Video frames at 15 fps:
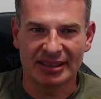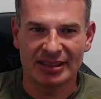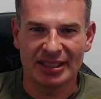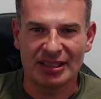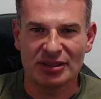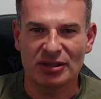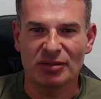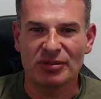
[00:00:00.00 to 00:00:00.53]

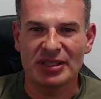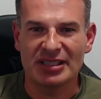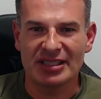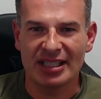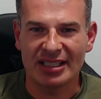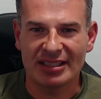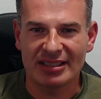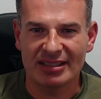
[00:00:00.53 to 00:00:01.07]
So we
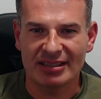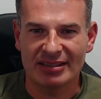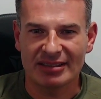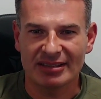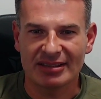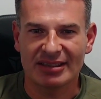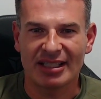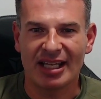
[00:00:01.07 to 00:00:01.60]
set
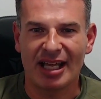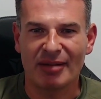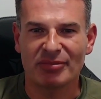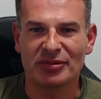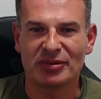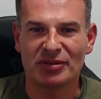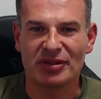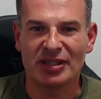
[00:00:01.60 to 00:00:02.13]
up
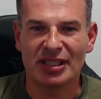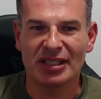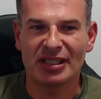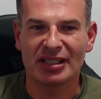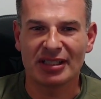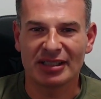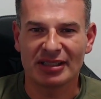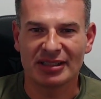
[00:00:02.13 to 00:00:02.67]
to think
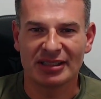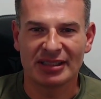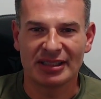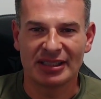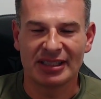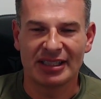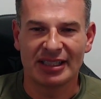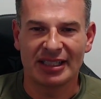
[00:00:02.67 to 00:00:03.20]

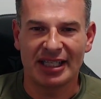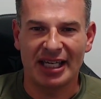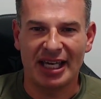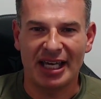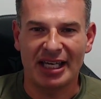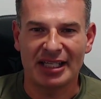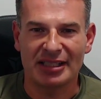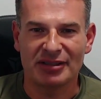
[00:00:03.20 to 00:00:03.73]

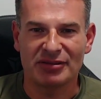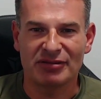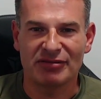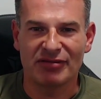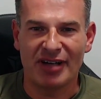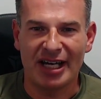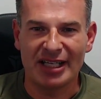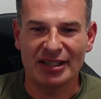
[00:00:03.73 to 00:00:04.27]
and to
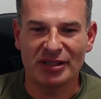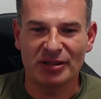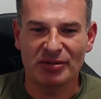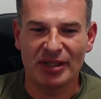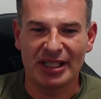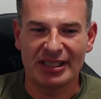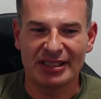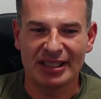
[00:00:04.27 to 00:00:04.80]
find a
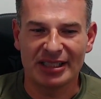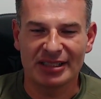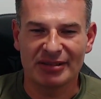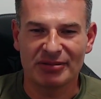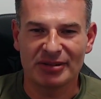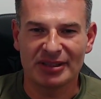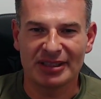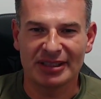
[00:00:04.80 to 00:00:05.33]
way that
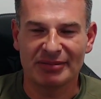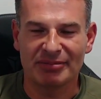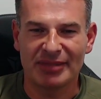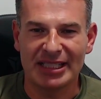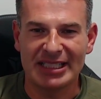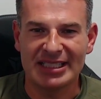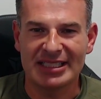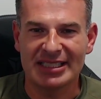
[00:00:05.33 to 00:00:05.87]
will
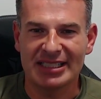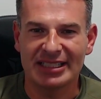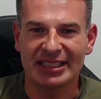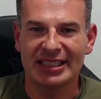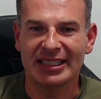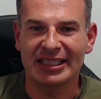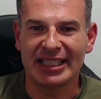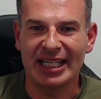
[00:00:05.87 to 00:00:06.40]
basically
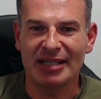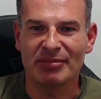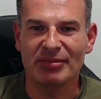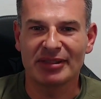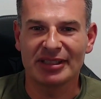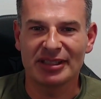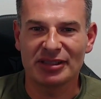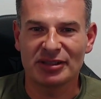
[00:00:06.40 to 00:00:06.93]
enable
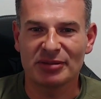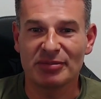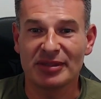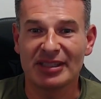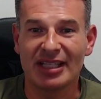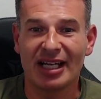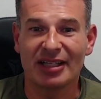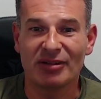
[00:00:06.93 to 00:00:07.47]
this to be
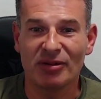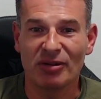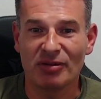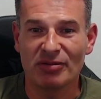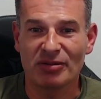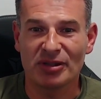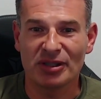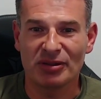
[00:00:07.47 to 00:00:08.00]
done
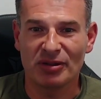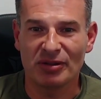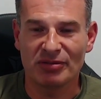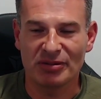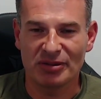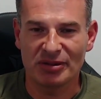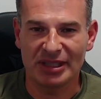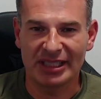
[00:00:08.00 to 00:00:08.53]
over and
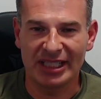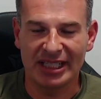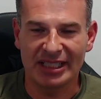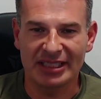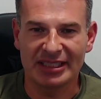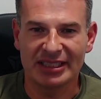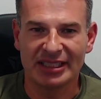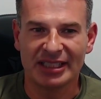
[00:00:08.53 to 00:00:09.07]
over
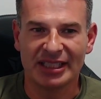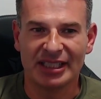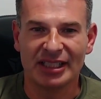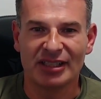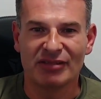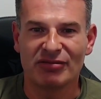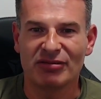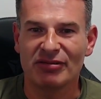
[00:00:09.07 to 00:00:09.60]
again
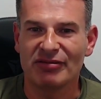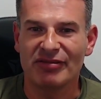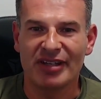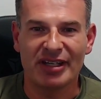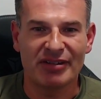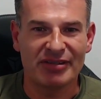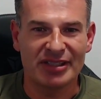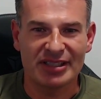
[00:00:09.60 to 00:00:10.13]
for
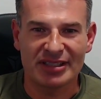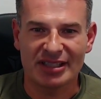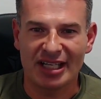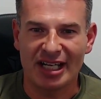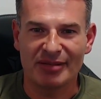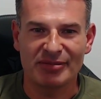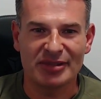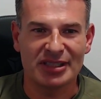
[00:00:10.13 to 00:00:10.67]
various
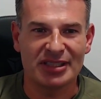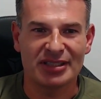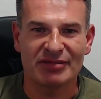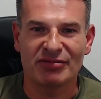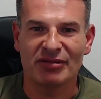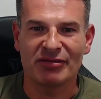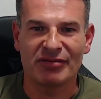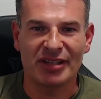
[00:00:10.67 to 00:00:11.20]
armies,
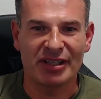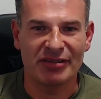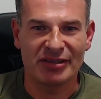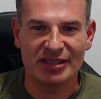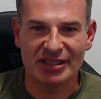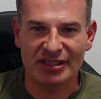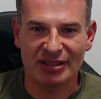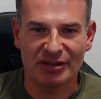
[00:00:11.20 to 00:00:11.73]
for
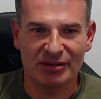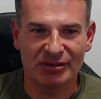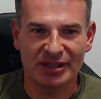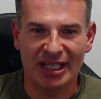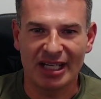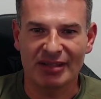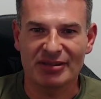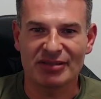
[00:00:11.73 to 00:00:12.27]
various
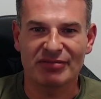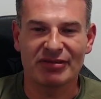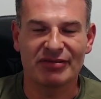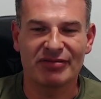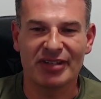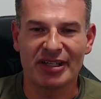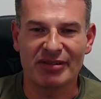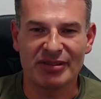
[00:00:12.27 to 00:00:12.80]
loadouts, for
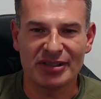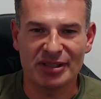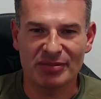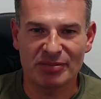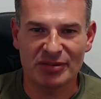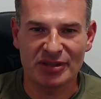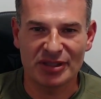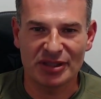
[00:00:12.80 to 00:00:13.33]
various
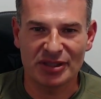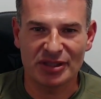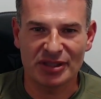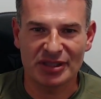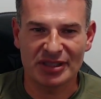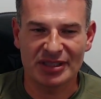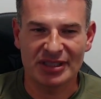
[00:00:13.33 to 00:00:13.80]
positions,